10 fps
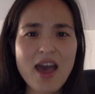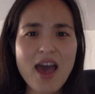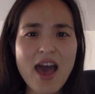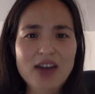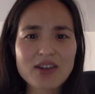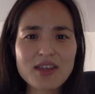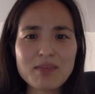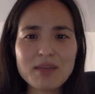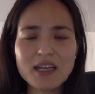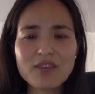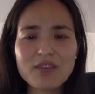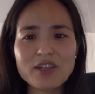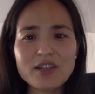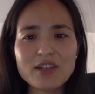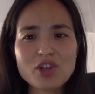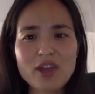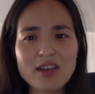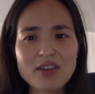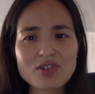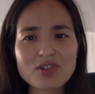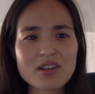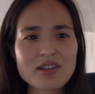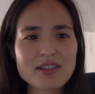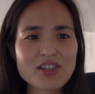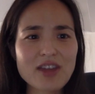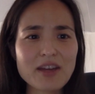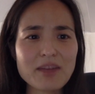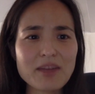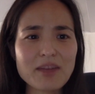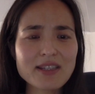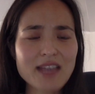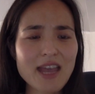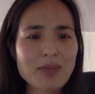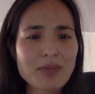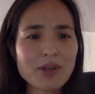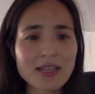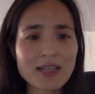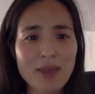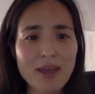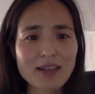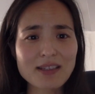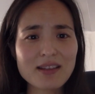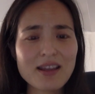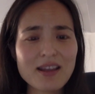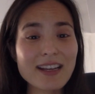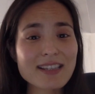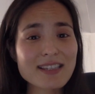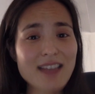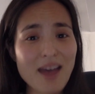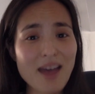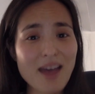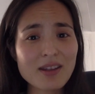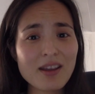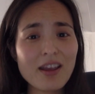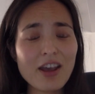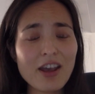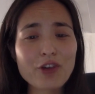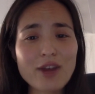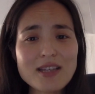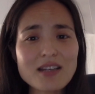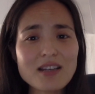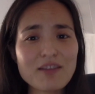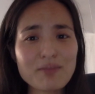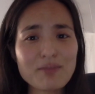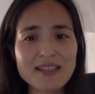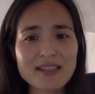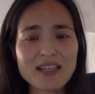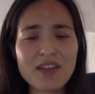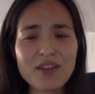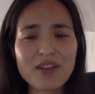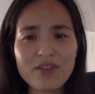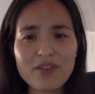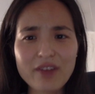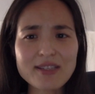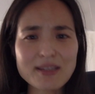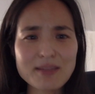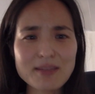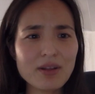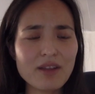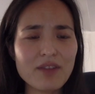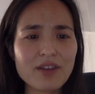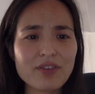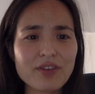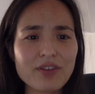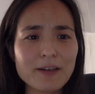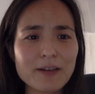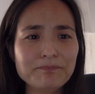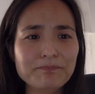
how did the meaning of freedom change, such that Americans came to expect and accept a great deal of policing of the very symbol of their freedom?